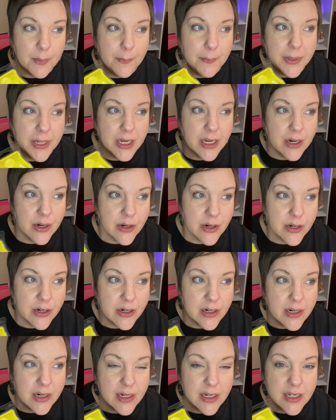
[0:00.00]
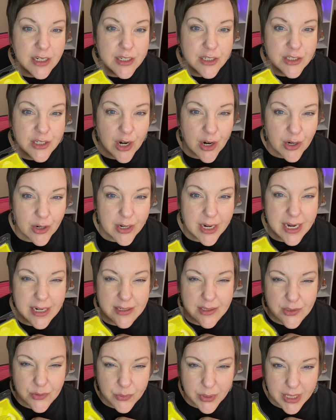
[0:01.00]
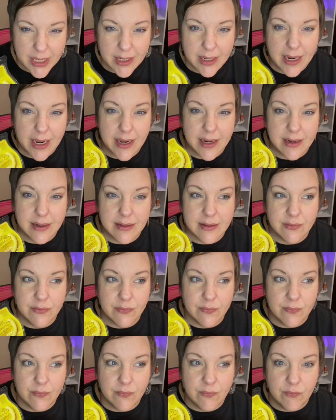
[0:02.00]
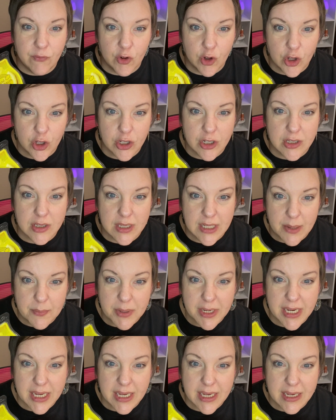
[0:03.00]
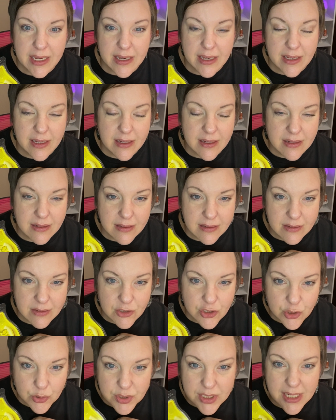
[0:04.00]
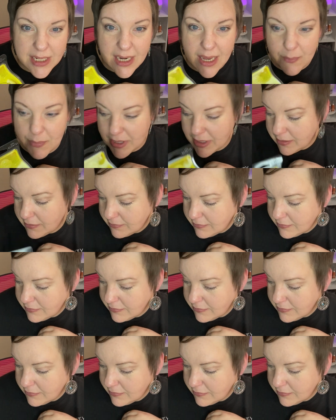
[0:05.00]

pure tart and sweet and full lemony, juicy lemon.